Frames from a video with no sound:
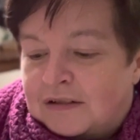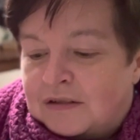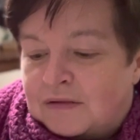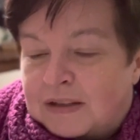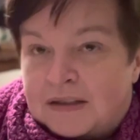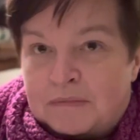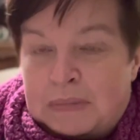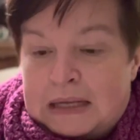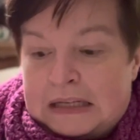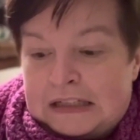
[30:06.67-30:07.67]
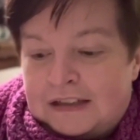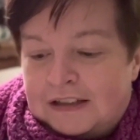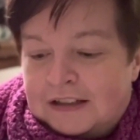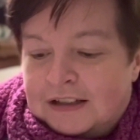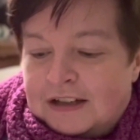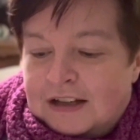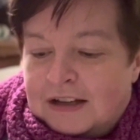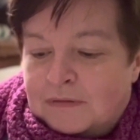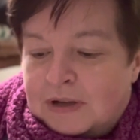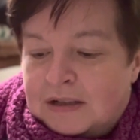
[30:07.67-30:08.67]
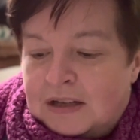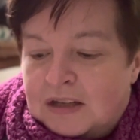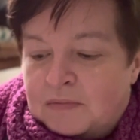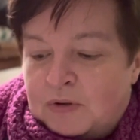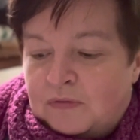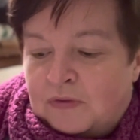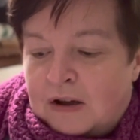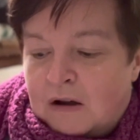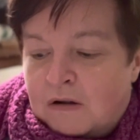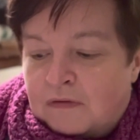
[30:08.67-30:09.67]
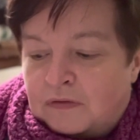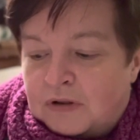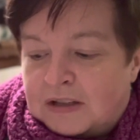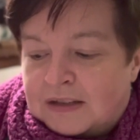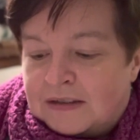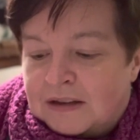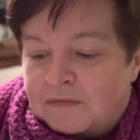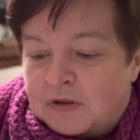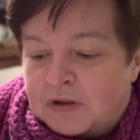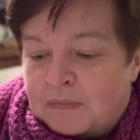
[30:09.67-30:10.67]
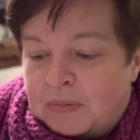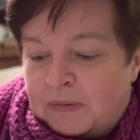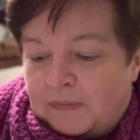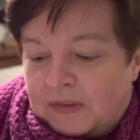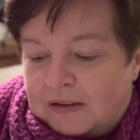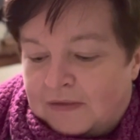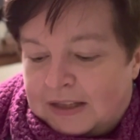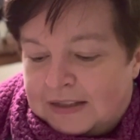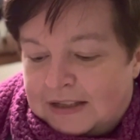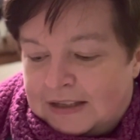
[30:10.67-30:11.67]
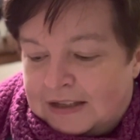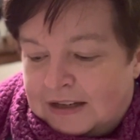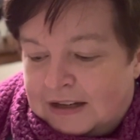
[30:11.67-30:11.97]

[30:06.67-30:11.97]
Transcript: so it's a beer, and 1 teaspoon flour for dusting the top, and that's it.